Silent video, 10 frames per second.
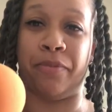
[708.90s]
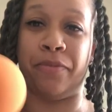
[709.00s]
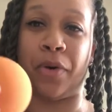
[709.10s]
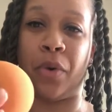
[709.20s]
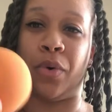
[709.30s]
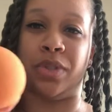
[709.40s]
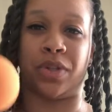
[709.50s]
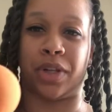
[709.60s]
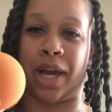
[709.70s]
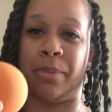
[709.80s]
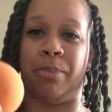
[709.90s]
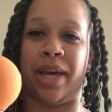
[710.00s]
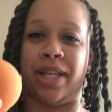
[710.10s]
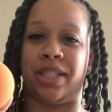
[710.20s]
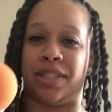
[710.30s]
folds or like
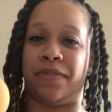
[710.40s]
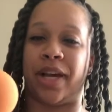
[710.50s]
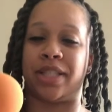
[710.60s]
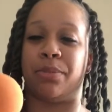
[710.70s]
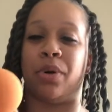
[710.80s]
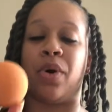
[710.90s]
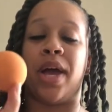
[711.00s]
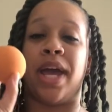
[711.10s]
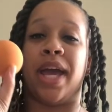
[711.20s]
bends, it's flexible.